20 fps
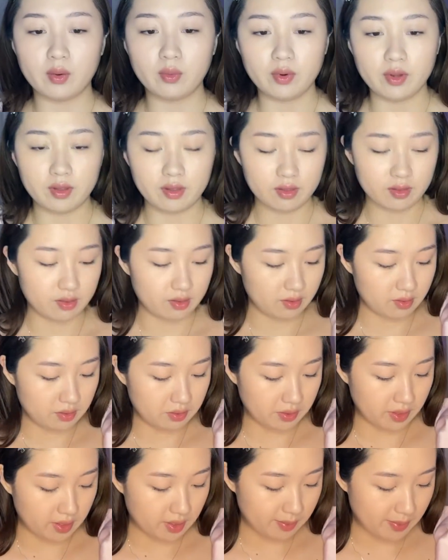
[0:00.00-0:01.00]
with
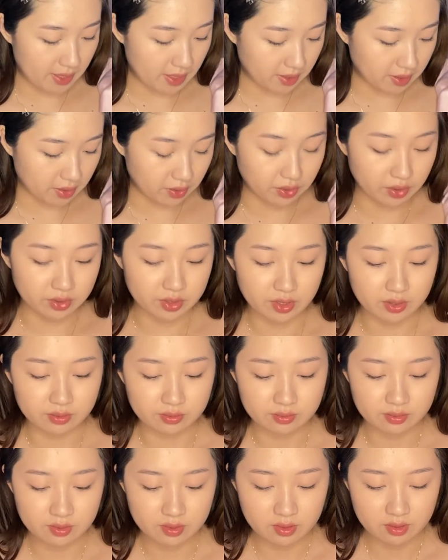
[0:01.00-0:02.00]
like pink
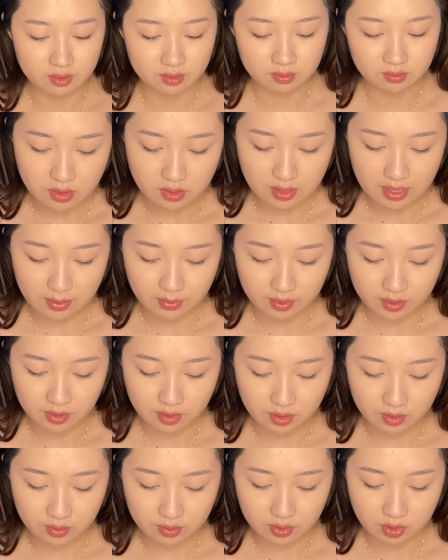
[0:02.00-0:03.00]
undertones. Now I'm gonna
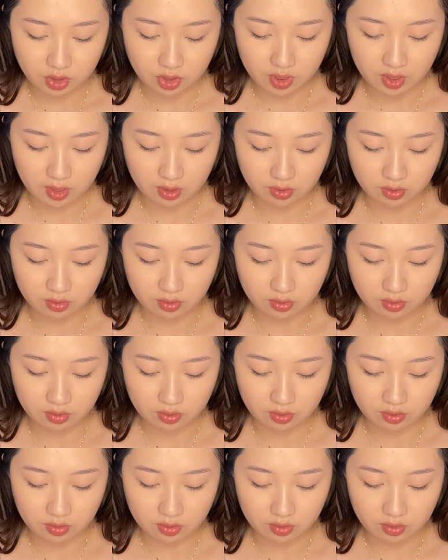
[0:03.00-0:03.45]
go in the shade